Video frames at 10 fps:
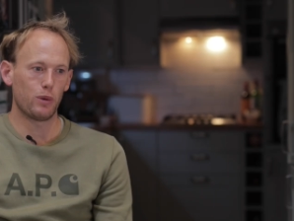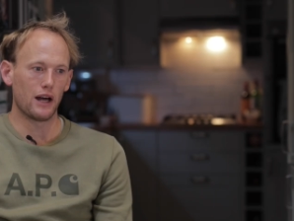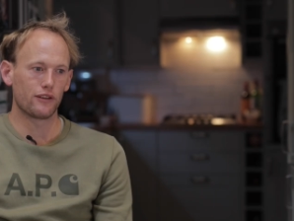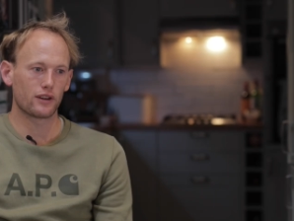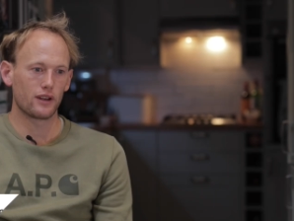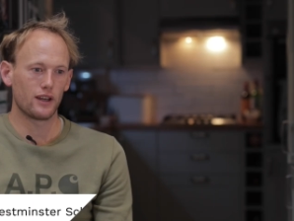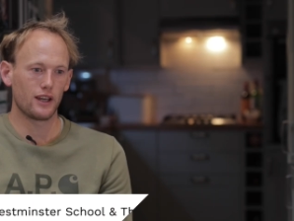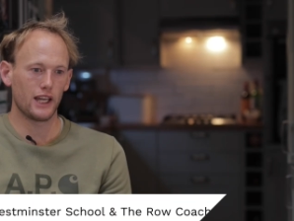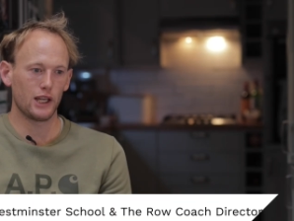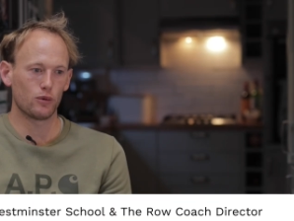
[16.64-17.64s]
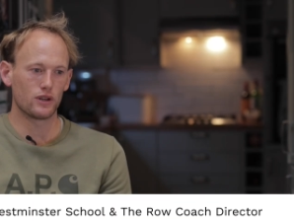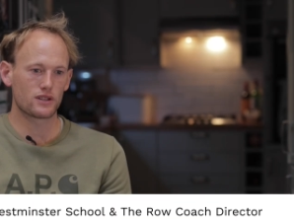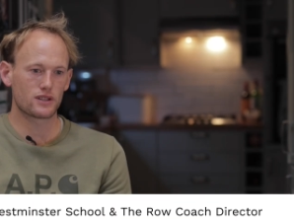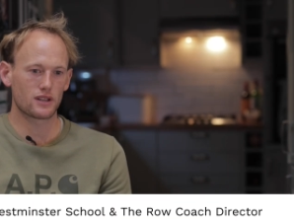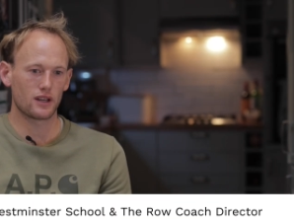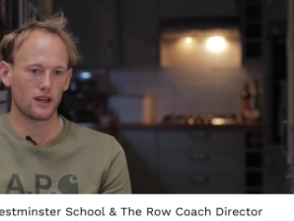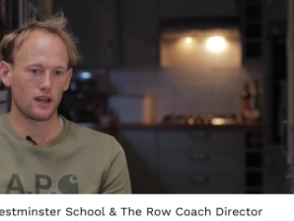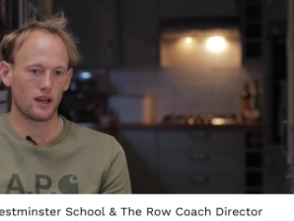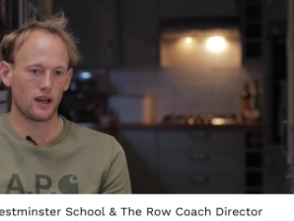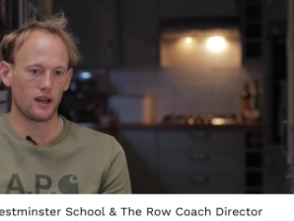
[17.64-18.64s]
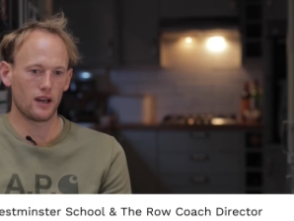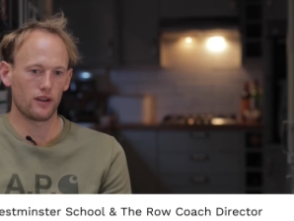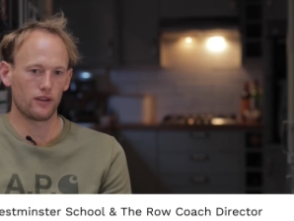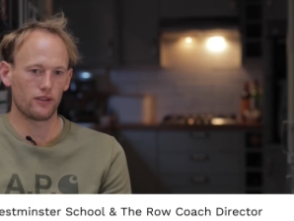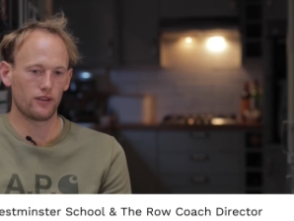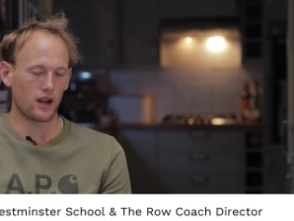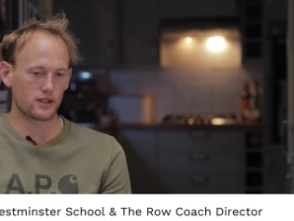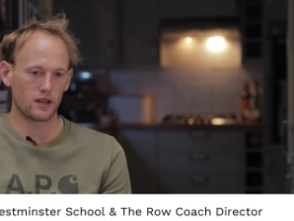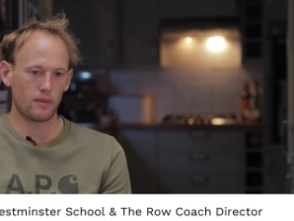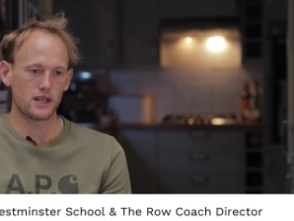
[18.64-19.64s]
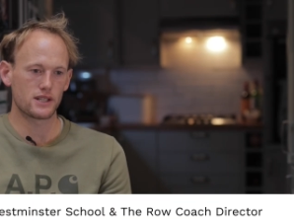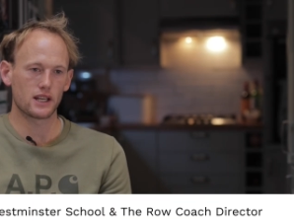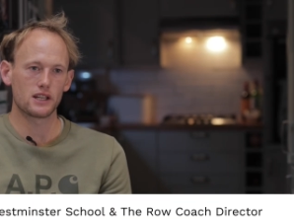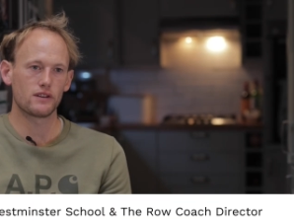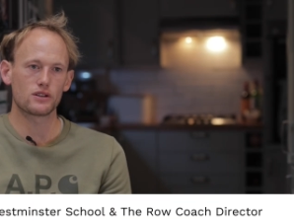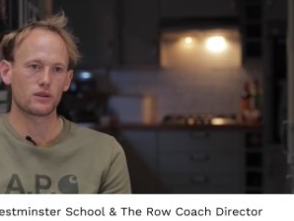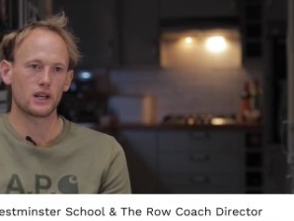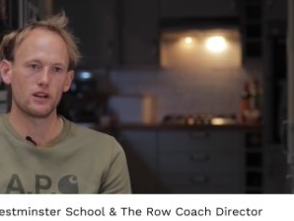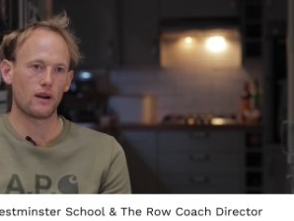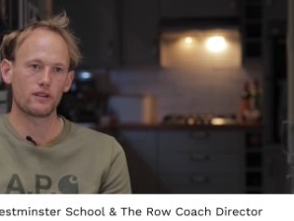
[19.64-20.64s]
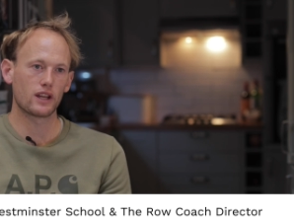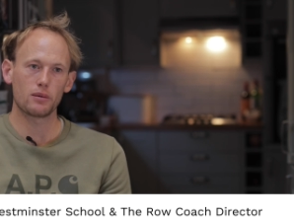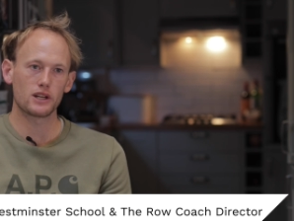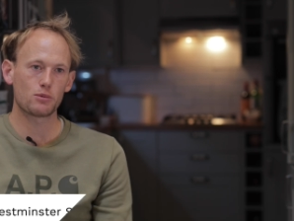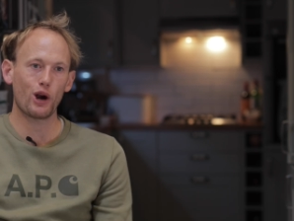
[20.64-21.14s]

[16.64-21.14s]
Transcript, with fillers: but he was such an amazing individual that he knew everything up in his